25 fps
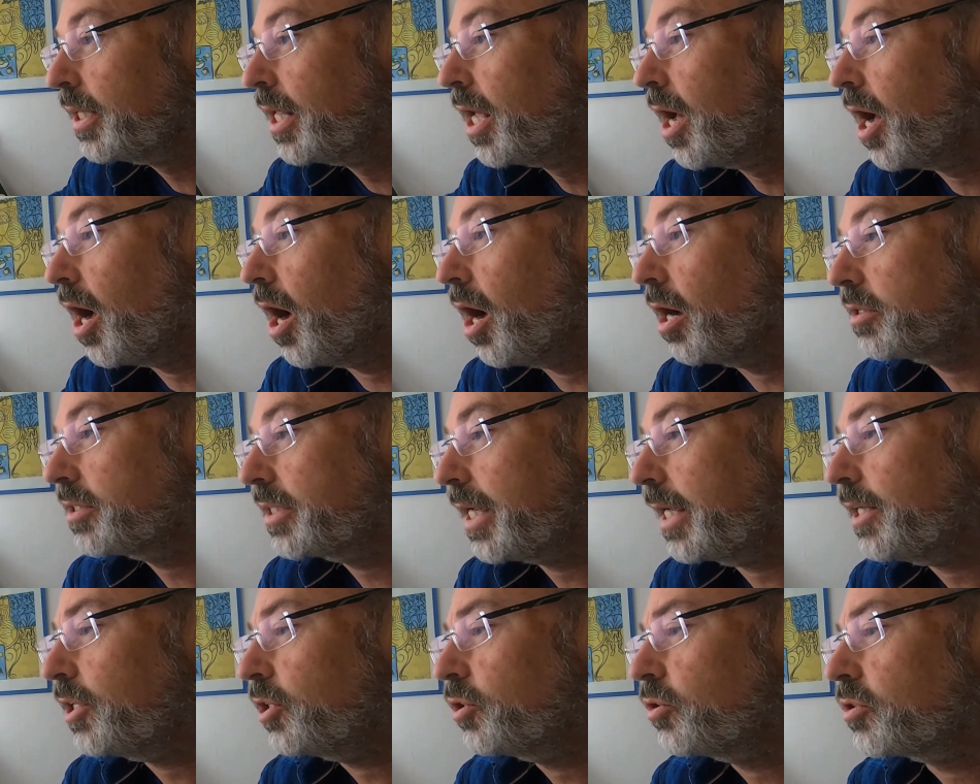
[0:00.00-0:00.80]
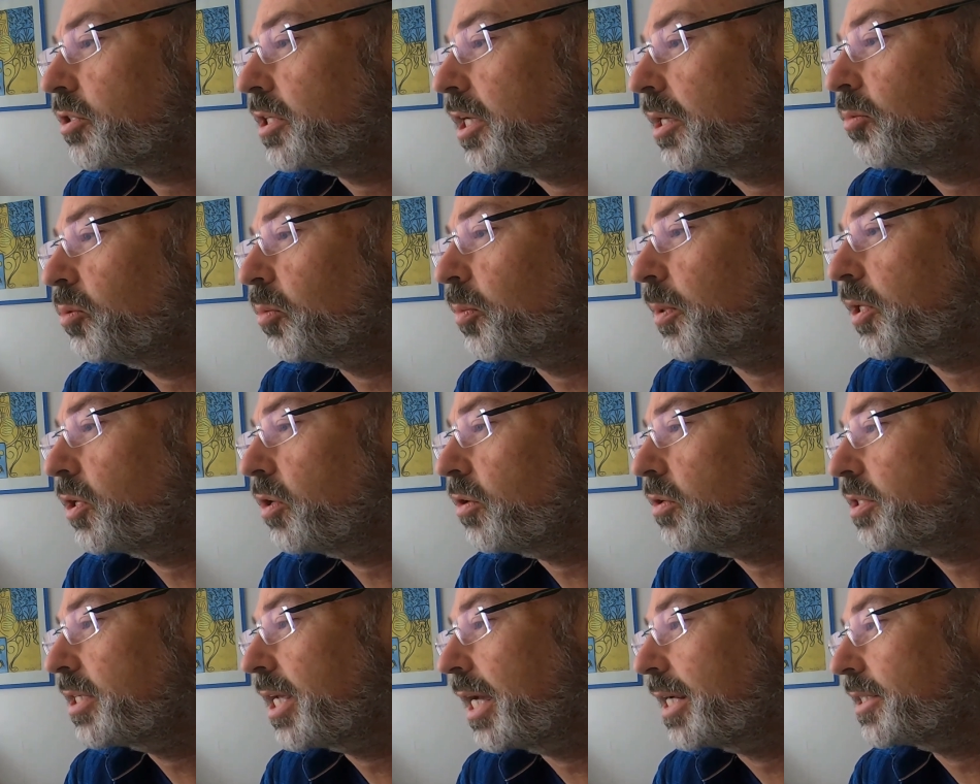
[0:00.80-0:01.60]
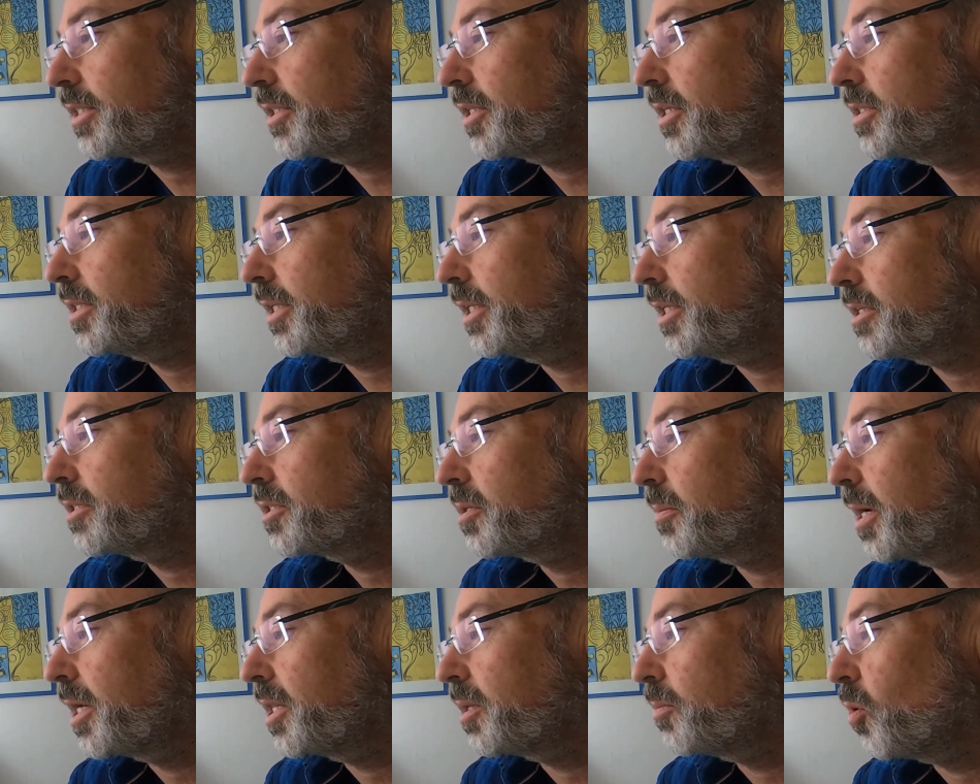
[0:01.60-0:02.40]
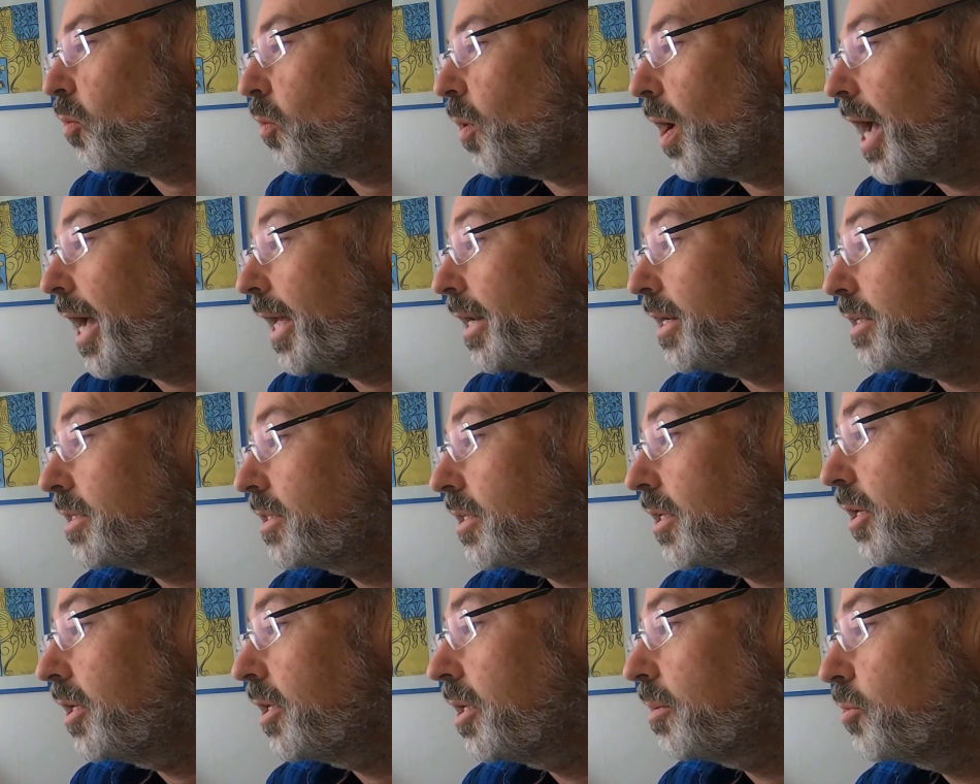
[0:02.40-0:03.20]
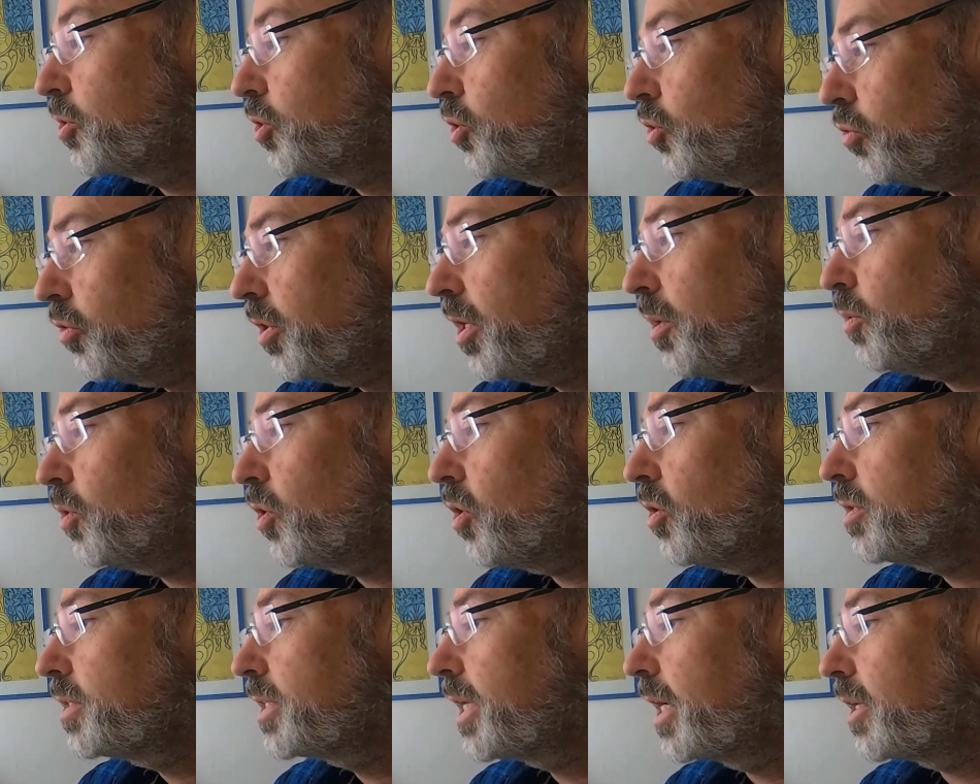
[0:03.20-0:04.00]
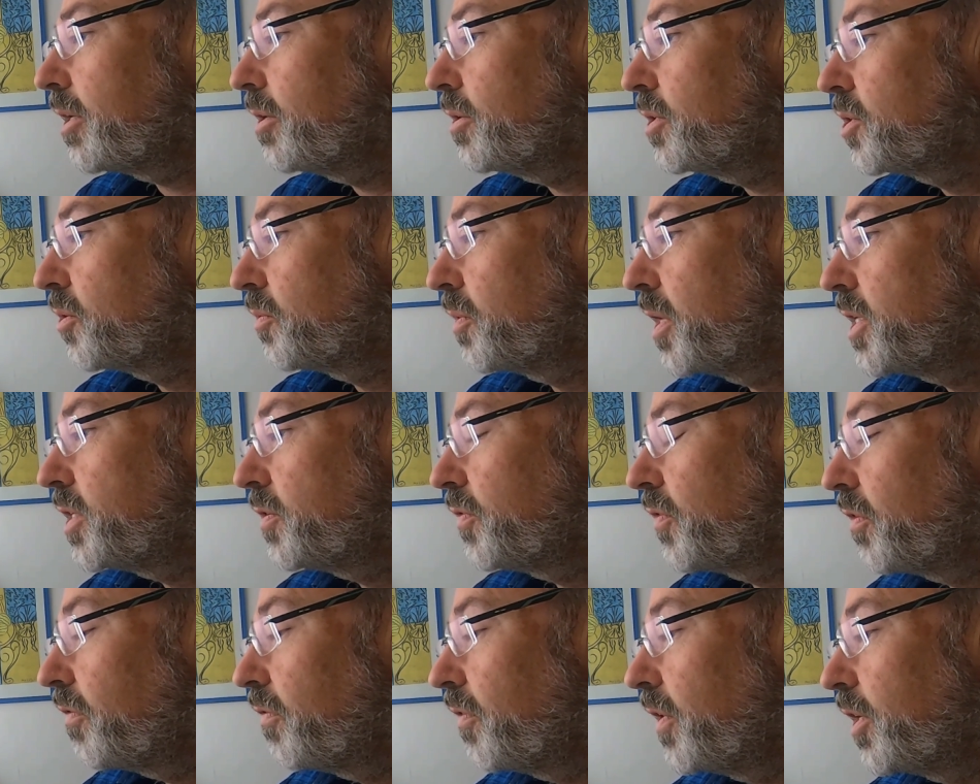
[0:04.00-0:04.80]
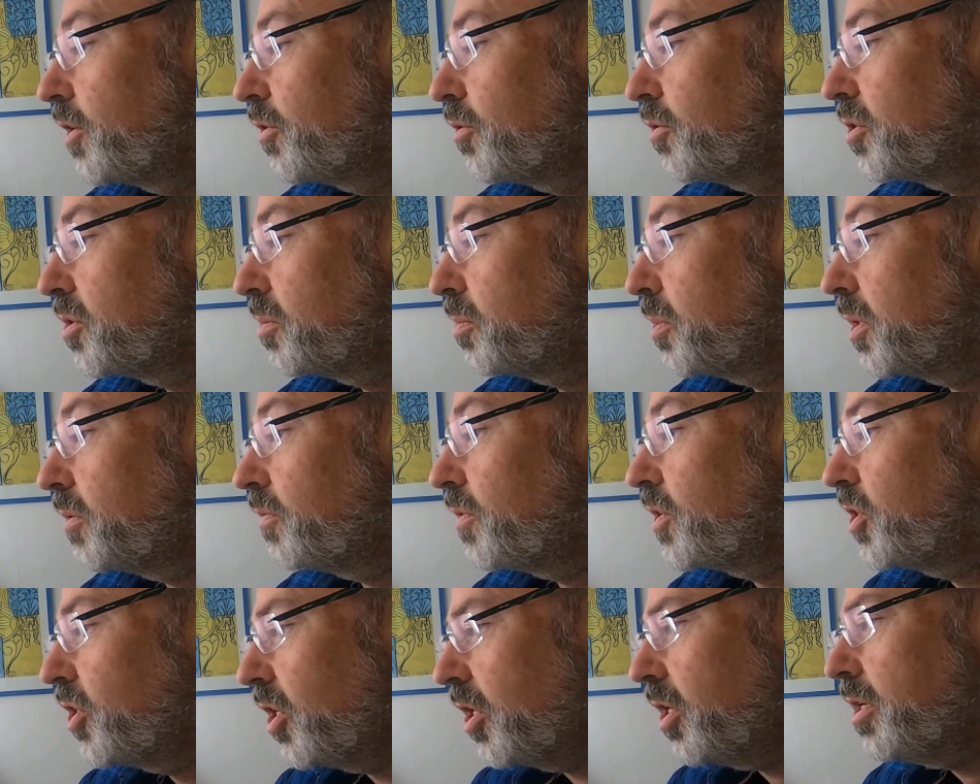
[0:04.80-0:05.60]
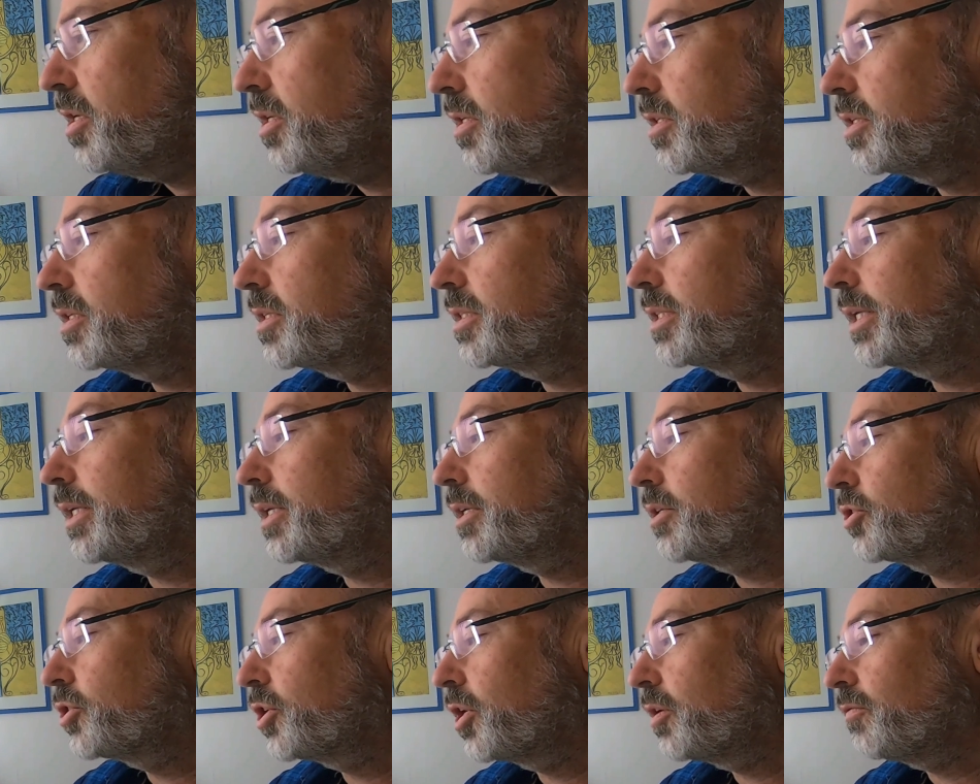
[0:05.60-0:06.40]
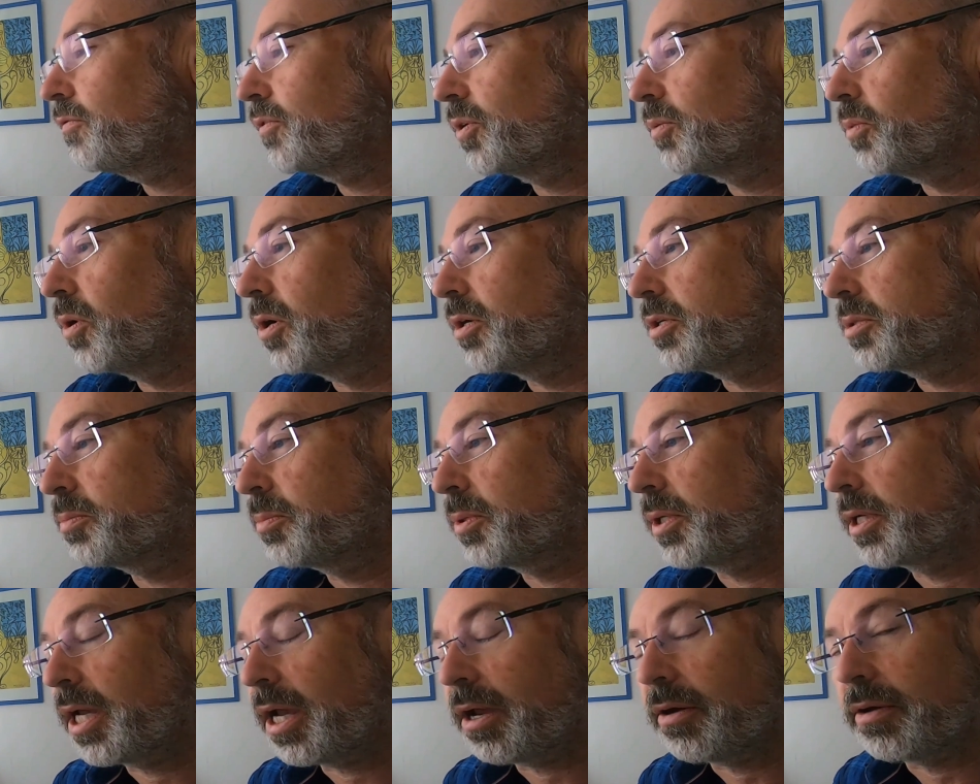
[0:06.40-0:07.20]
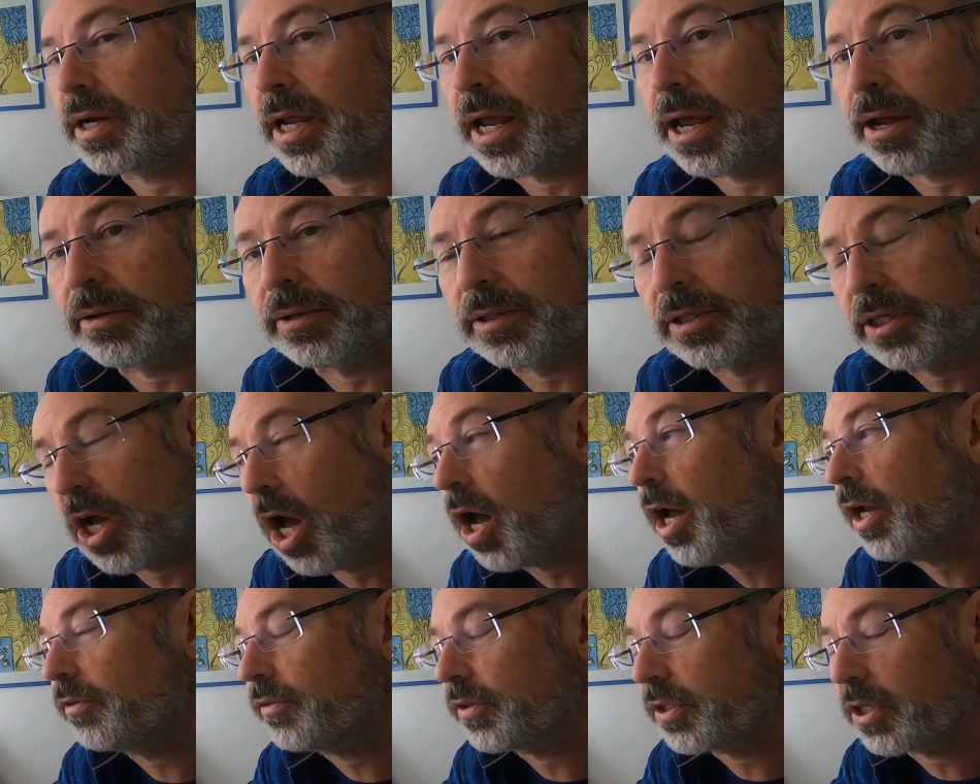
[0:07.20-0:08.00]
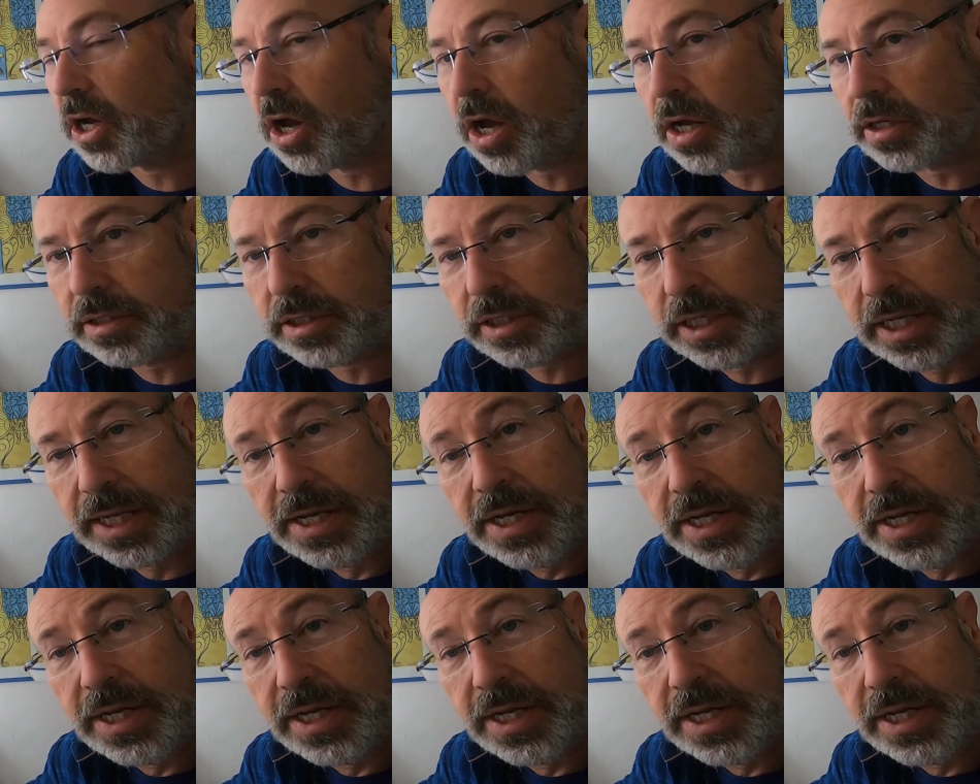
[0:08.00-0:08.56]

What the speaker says: Our technical team will be contacting the dealer to make them aware, and in turn I'm sure they will contact you to arrange for the vehicle to be returned to the dealership for the work to be carried out. Kind regards.